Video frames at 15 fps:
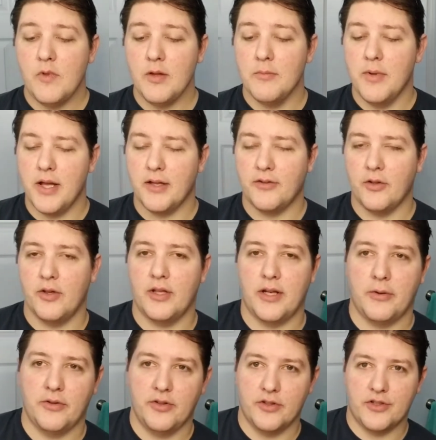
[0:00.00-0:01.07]
yeah, so then I
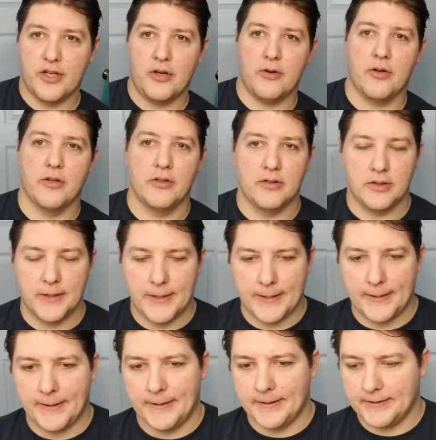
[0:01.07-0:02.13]
was in the shower
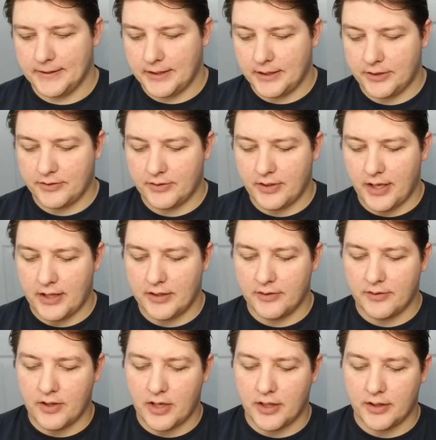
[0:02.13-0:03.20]
and I just had this
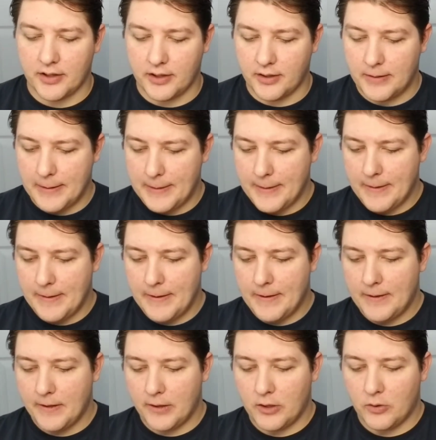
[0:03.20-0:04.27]
thought that,
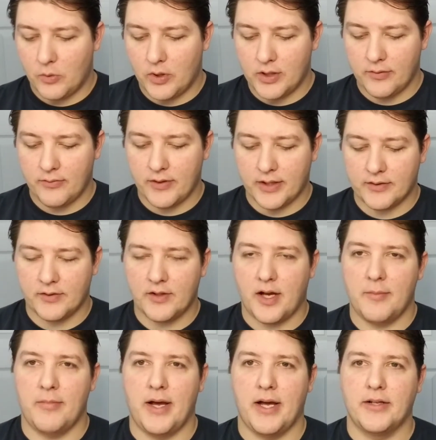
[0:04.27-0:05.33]
what if that's not
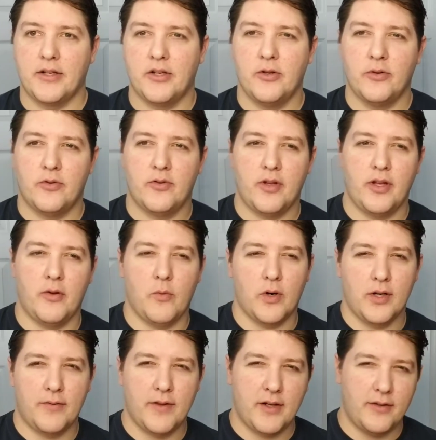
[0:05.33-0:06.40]
bad QC? What
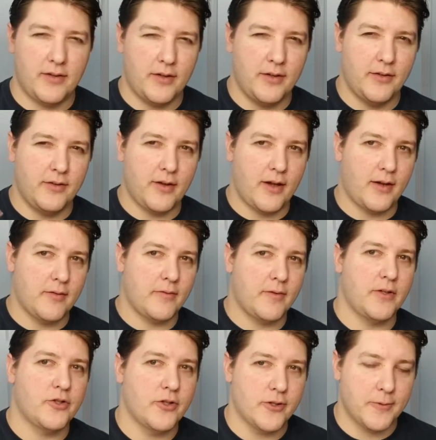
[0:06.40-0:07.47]
if that is a design
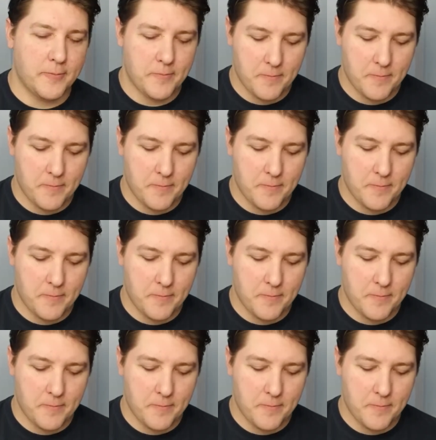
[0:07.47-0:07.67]
feature?